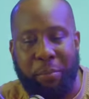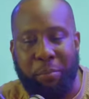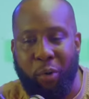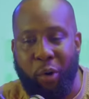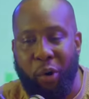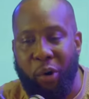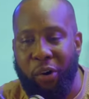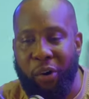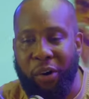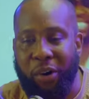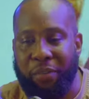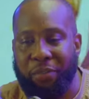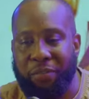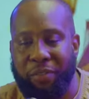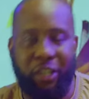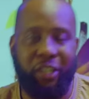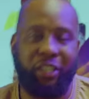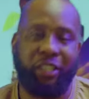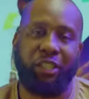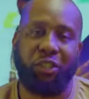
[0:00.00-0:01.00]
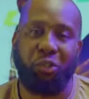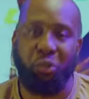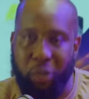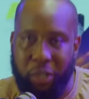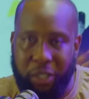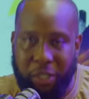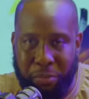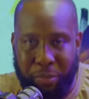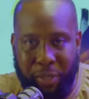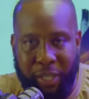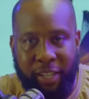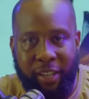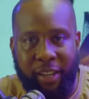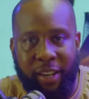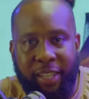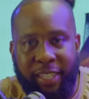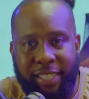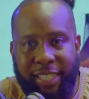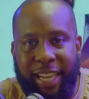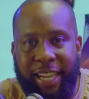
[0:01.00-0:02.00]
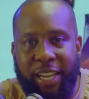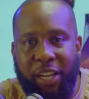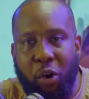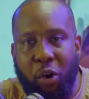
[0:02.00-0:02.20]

more flirty towards me. It's like,